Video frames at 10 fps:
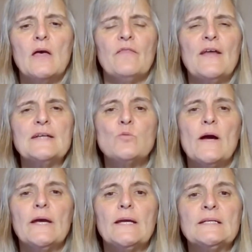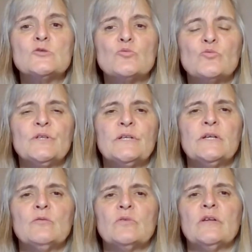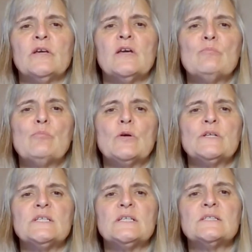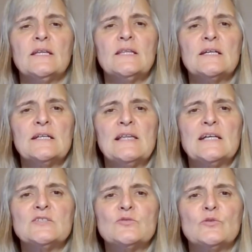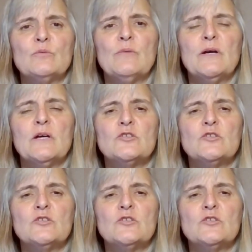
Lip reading: That's why it's really, really important in the classroom